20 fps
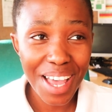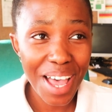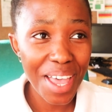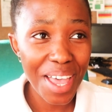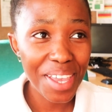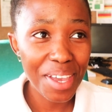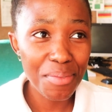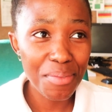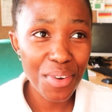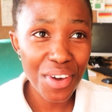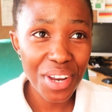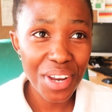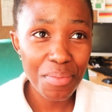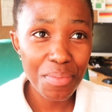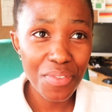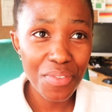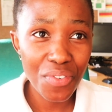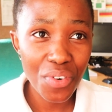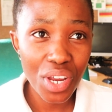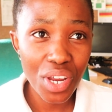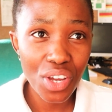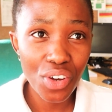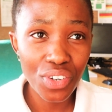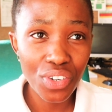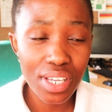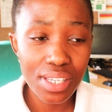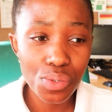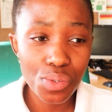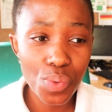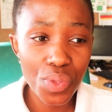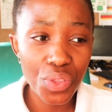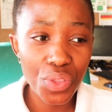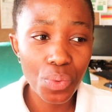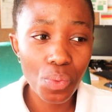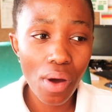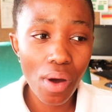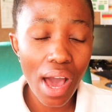I am gonna be very honest with you.